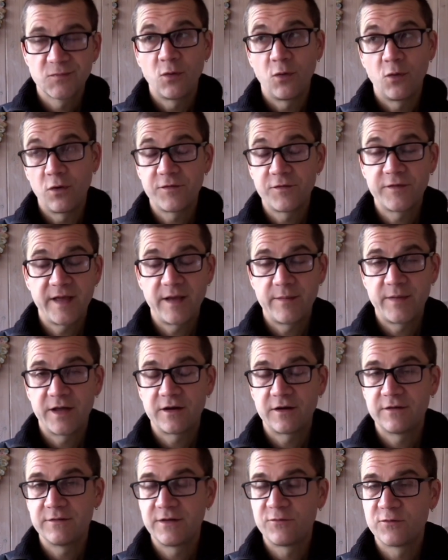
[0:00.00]
or for that
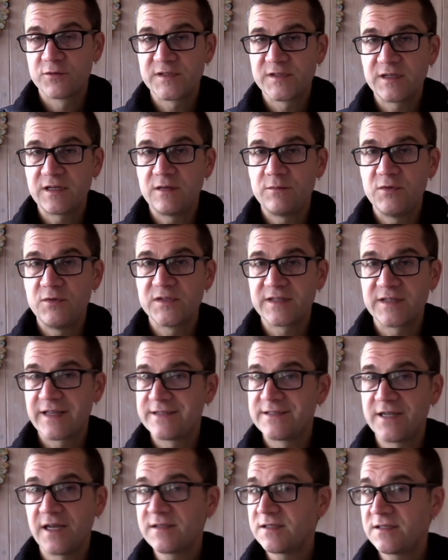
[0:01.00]
matter, if we're singing music
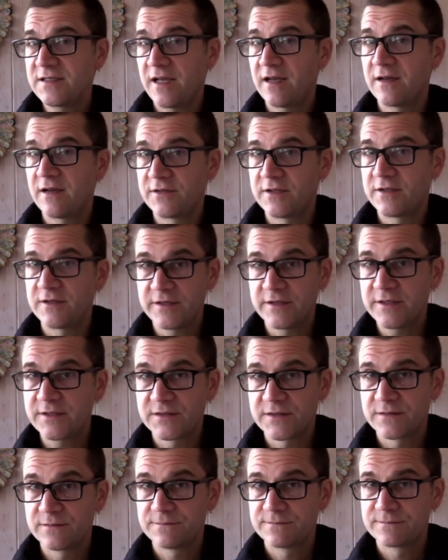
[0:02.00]
that doesn't have
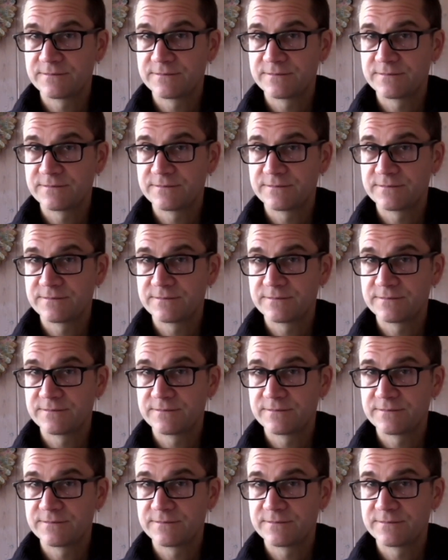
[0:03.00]
lyrics,